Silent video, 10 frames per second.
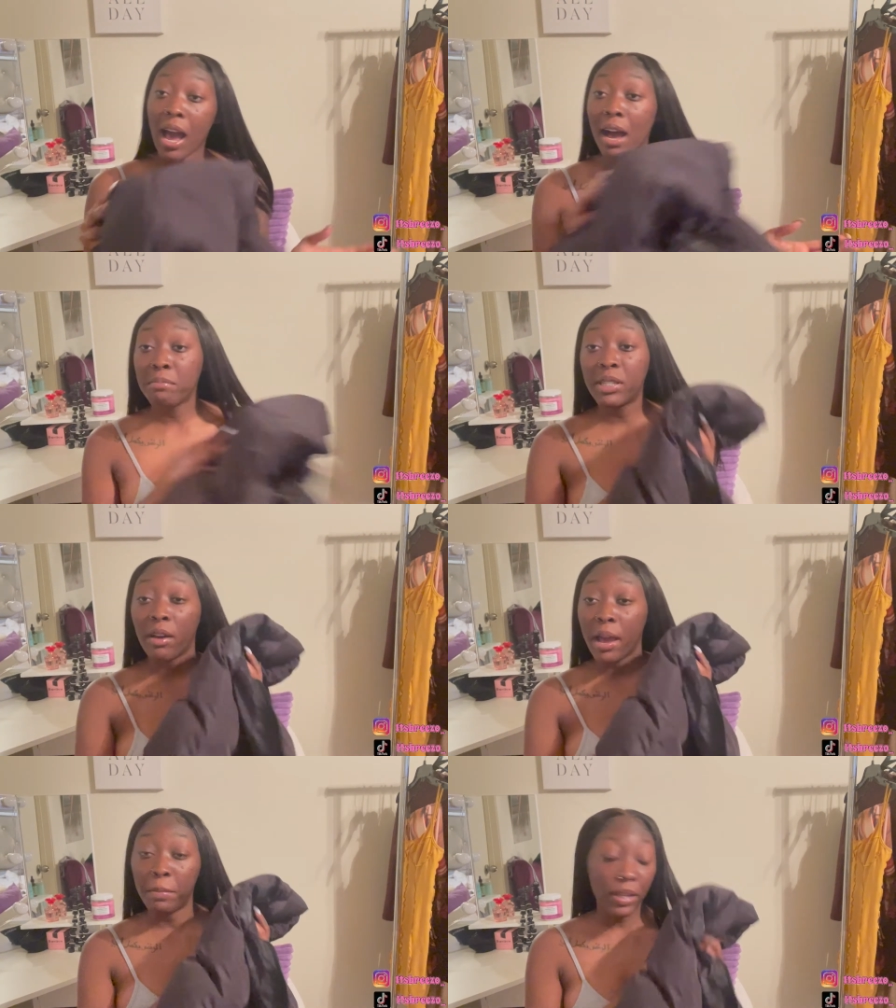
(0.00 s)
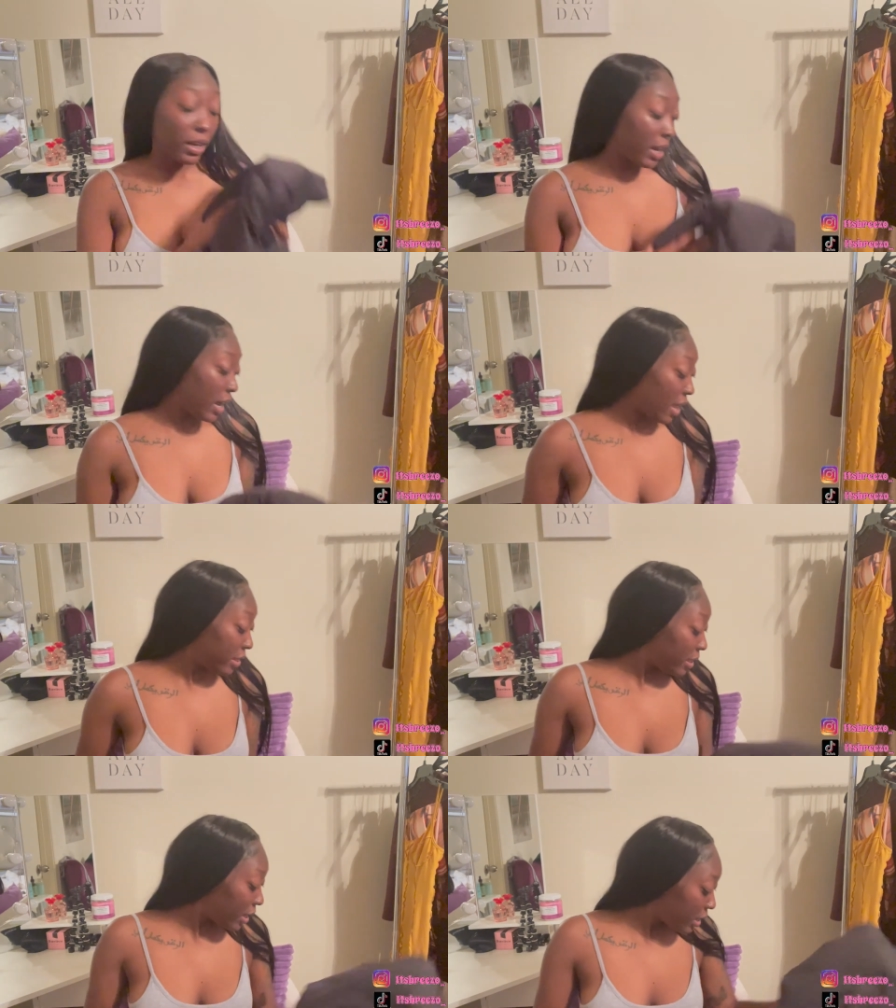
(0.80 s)
I'm so happy that I
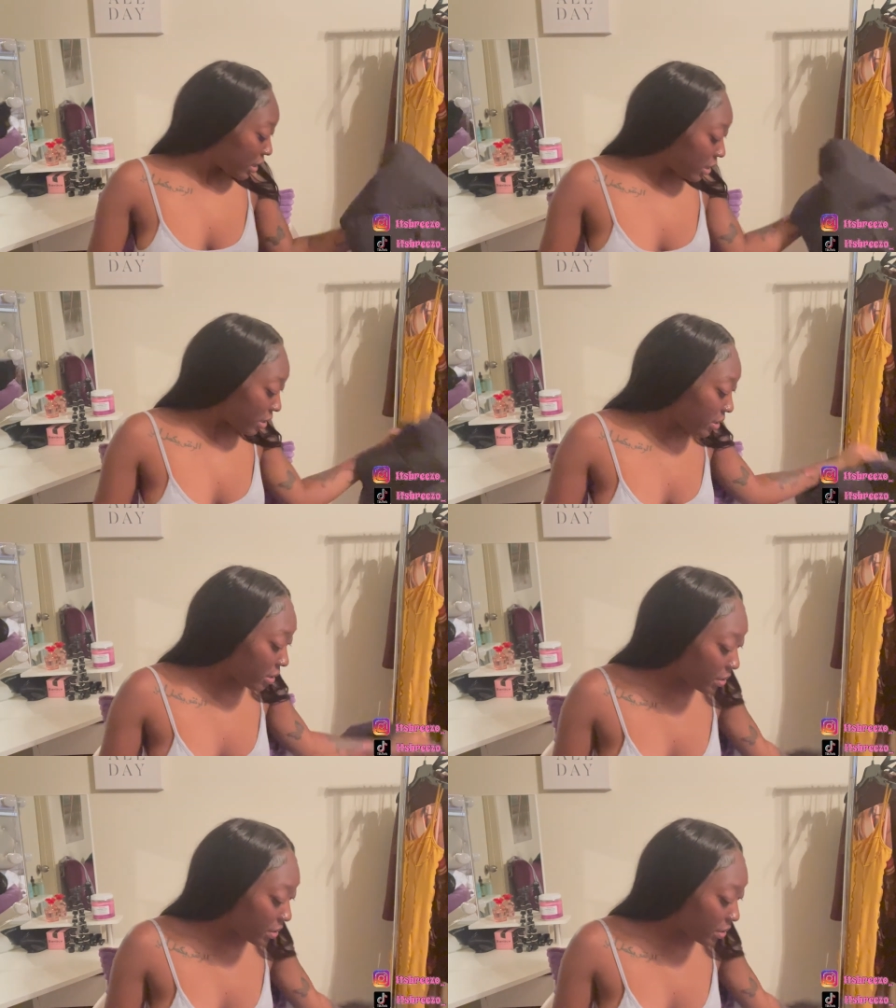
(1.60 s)
got this.